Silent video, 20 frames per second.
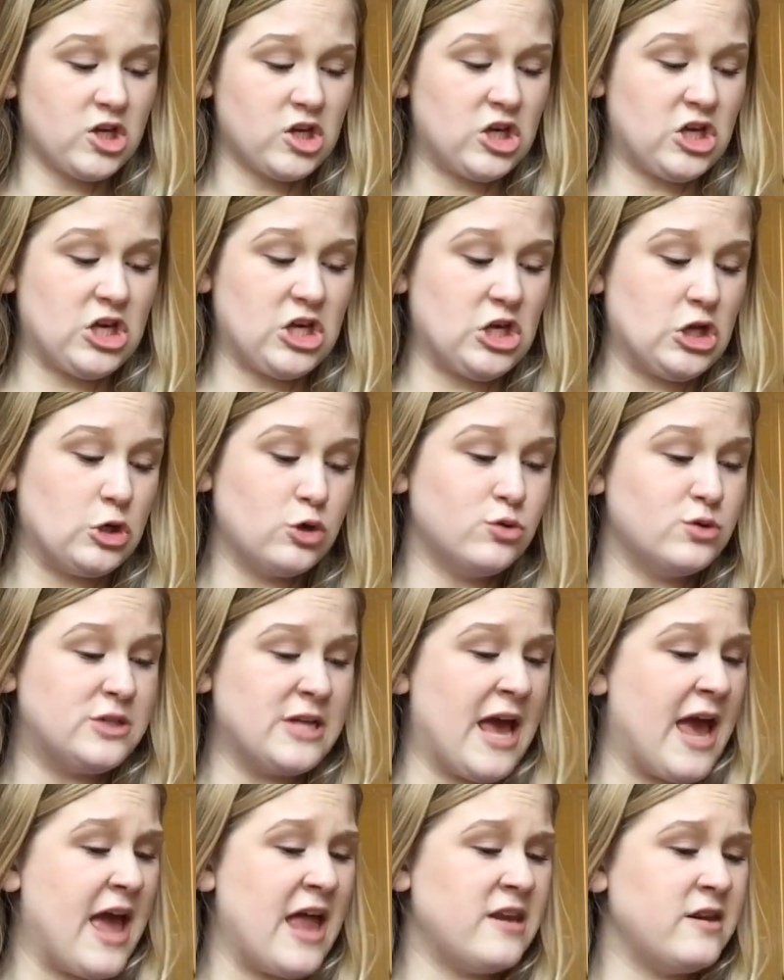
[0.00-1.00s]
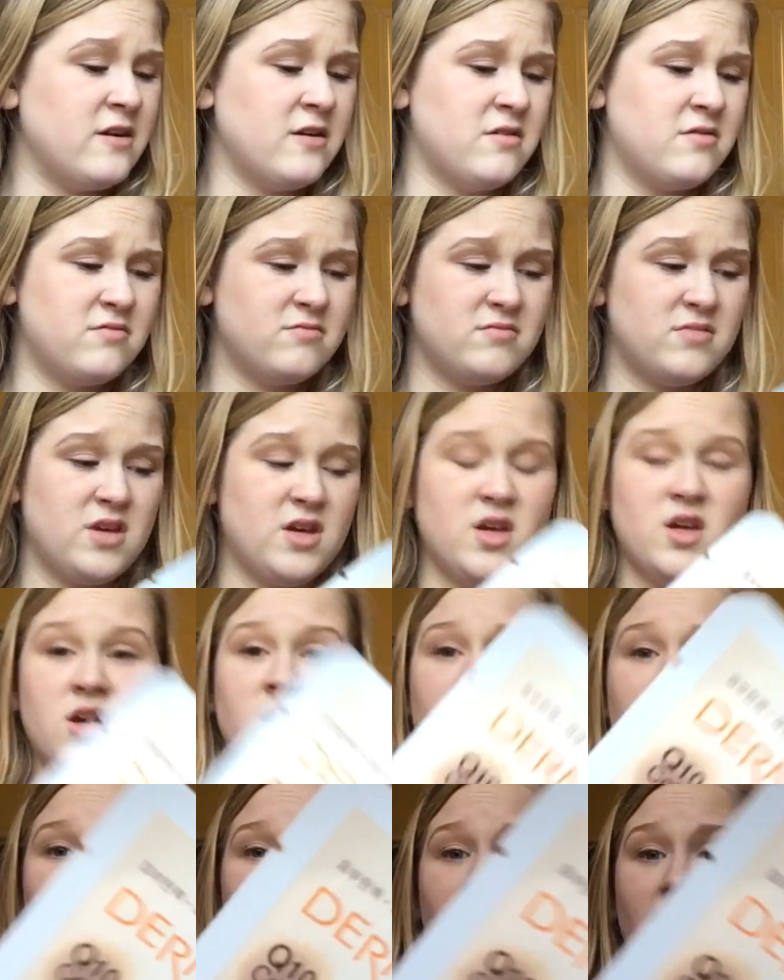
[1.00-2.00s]
Q ten.
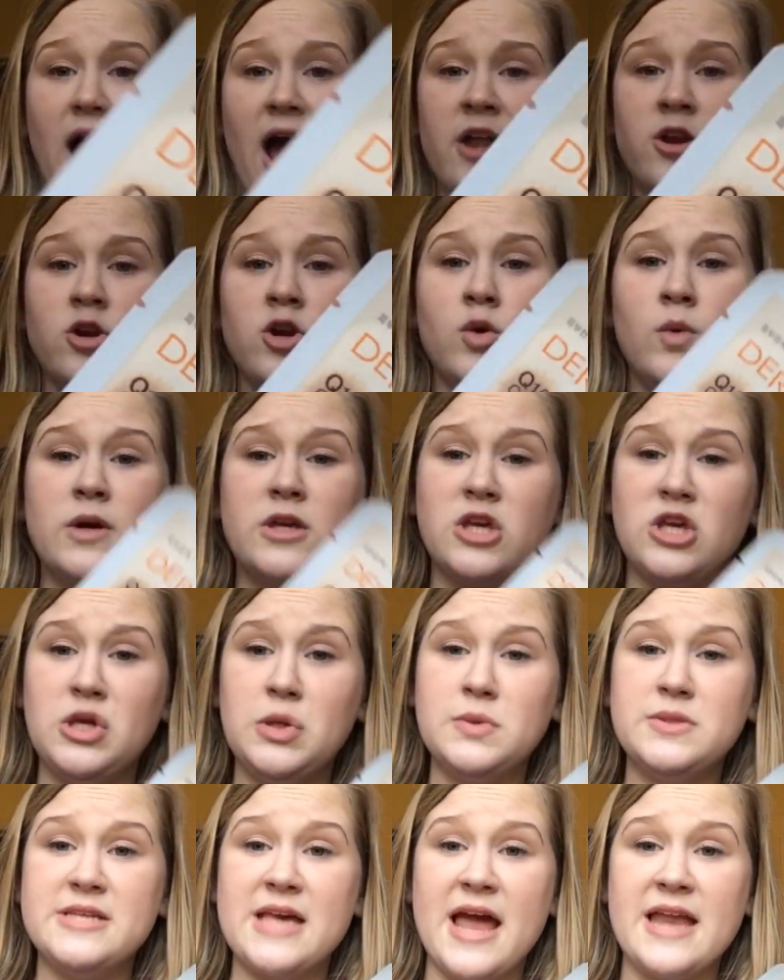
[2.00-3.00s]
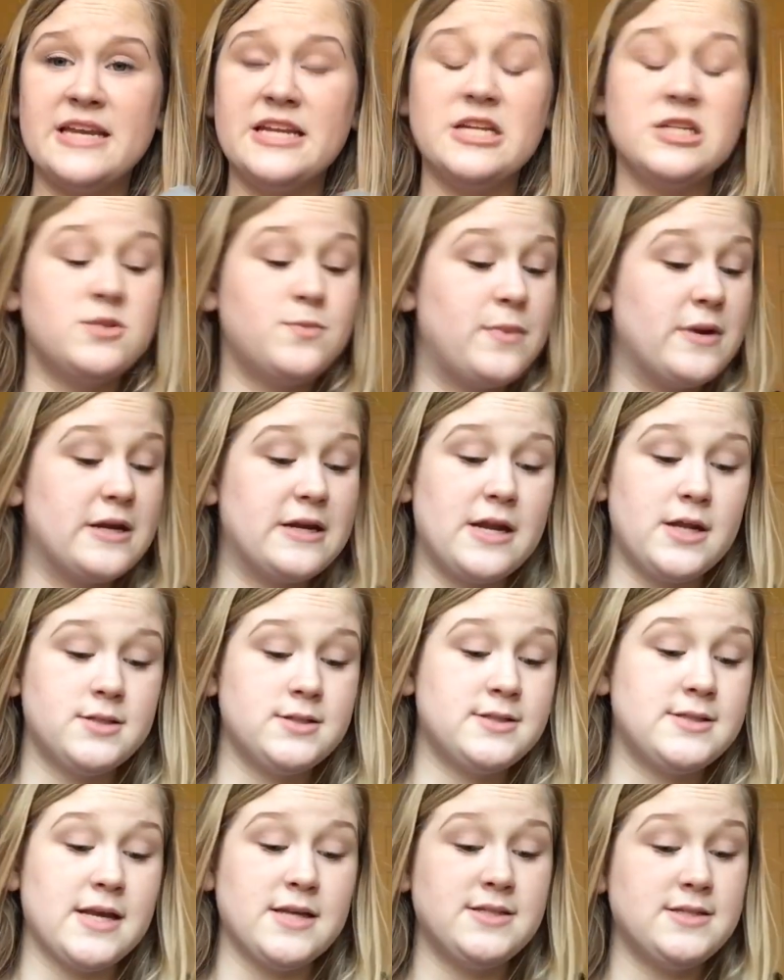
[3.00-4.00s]
I don't know what Q ten is, but it
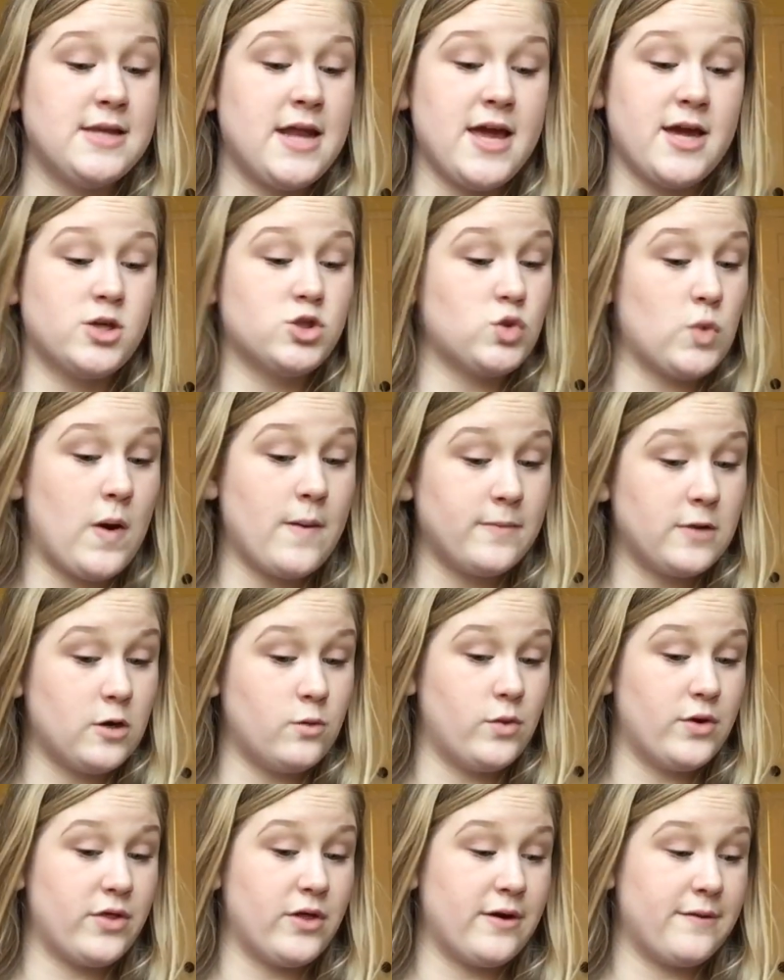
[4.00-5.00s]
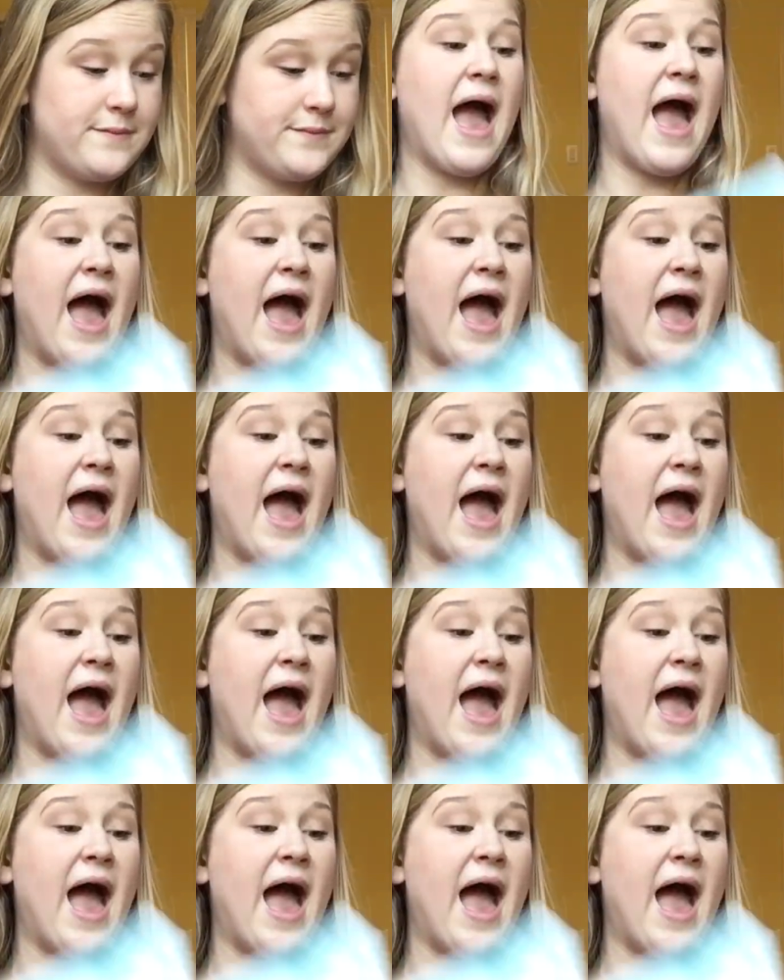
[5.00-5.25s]
doesn't say snake, so I'm good with it.